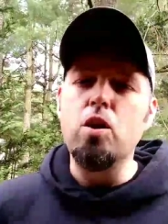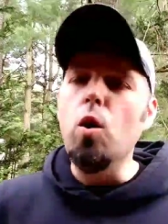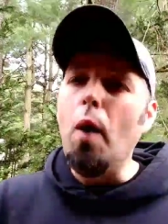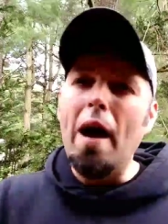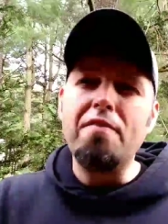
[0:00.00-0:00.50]

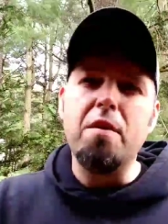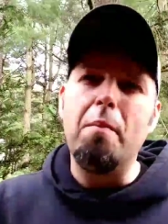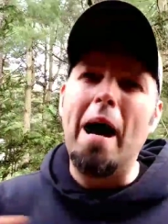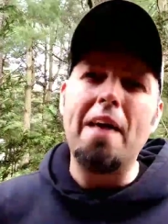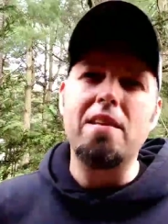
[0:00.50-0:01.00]
You don't have
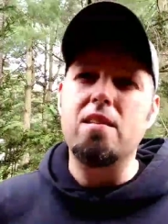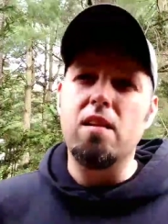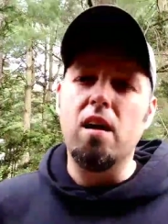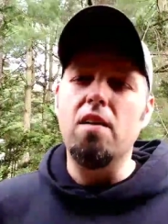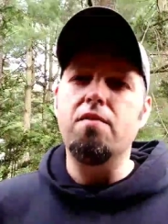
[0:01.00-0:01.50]
to buy
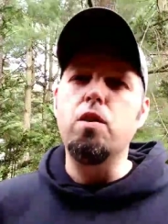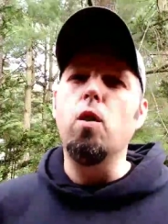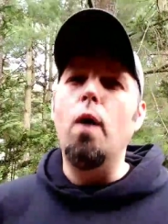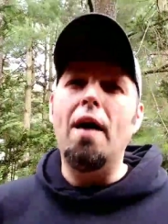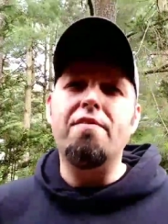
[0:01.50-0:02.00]
this love.
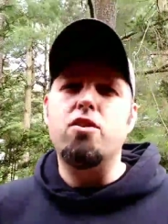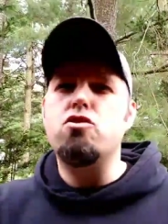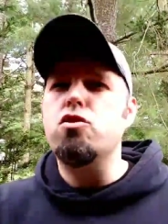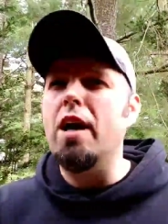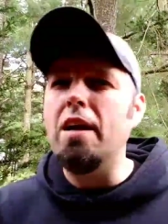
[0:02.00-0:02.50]
You don't have
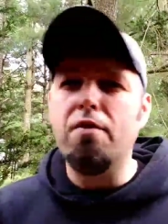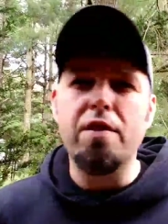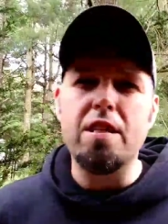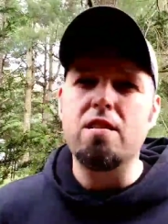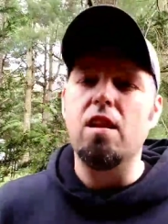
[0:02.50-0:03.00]
to
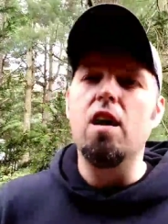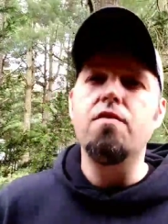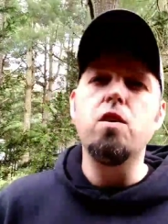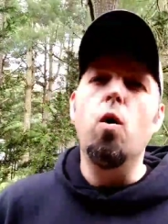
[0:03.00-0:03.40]
trade for this love.